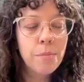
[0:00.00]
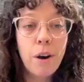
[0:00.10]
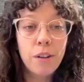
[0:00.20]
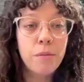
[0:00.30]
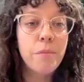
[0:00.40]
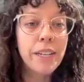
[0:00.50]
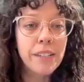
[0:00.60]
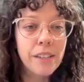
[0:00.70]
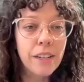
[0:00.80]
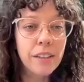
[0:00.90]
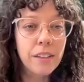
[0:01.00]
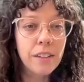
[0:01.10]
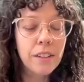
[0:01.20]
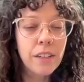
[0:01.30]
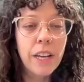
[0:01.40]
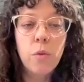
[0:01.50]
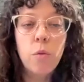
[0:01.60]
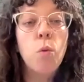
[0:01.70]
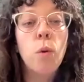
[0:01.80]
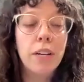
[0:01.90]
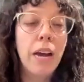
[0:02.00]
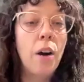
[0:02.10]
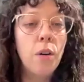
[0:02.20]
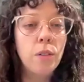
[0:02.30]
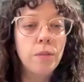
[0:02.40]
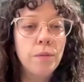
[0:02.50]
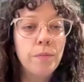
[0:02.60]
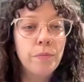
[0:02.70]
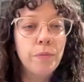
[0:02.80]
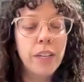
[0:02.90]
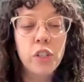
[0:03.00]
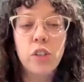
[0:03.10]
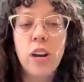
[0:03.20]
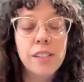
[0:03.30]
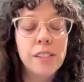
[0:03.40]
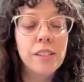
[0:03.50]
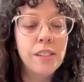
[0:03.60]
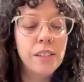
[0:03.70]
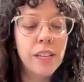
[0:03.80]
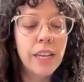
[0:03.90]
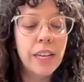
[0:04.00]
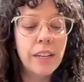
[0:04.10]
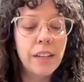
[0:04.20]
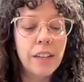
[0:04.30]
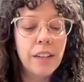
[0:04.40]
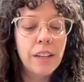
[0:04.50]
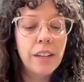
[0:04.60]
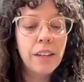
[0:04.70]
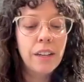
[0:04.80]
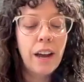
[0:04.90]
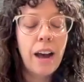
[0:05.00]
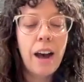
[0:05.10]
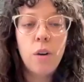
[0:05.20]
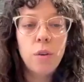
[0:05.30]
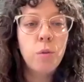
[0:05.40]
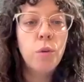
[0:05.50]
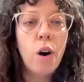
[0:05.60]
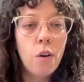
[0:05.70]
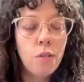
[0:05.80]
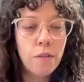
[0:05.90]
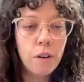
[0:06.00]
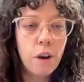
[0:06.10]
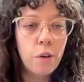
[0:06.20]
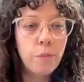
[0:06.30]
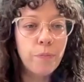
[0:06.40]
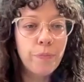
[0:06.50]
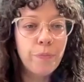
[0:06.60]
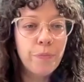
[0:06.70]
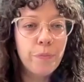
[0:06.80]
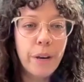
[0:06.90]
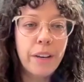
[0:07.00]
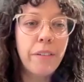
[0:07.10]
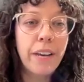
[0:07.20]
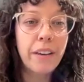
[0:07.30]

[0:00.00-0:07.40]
modern medicine. It will work out. I trust in how it will all flow. My